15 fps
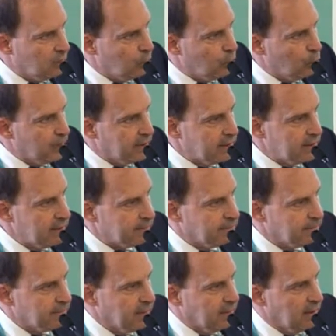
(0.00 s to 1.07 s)
We
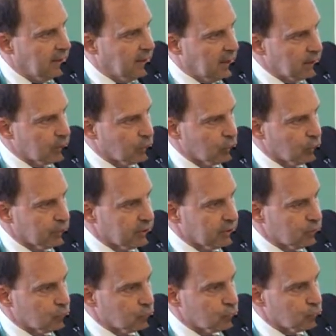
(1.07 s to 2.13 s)
are going
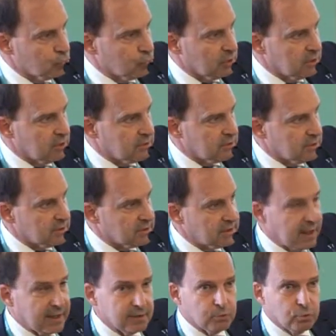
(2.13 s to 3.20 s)
to
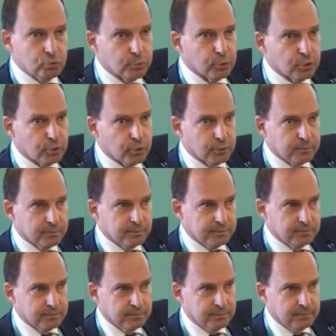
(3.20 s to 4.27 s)
start tomorrow.
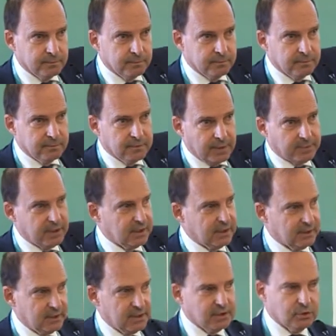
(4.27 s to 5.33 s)

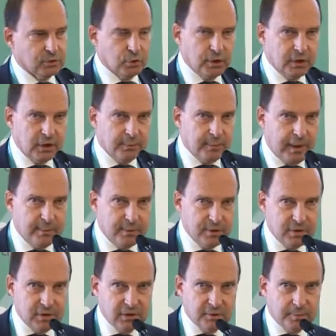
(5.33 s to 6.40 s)
This is already
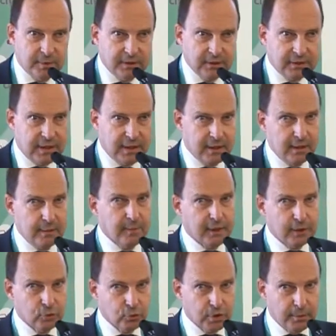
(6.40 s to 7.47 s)
published since some time. I
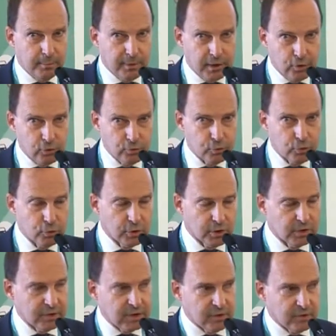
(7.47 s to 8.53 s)
know that many of you
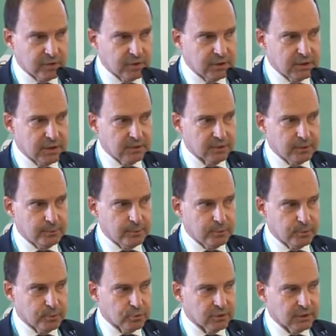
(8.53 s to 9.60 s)
already have ideas and
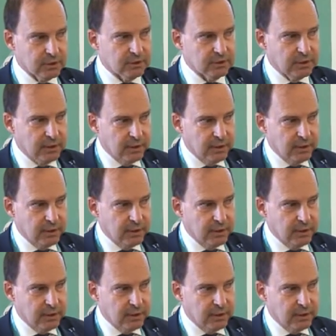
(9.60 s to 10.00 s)
proposals.